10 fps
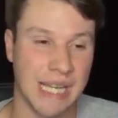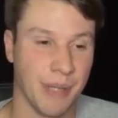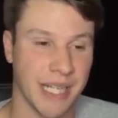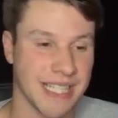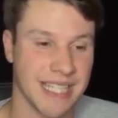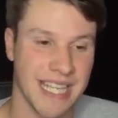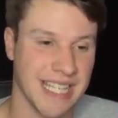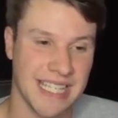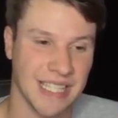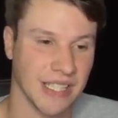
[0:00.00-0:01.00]
But
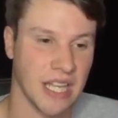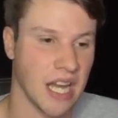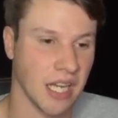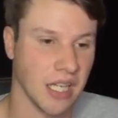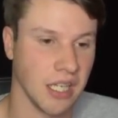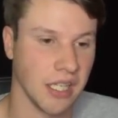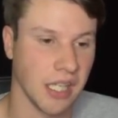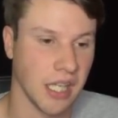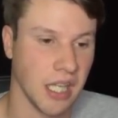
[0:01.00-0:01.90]
it's still not good.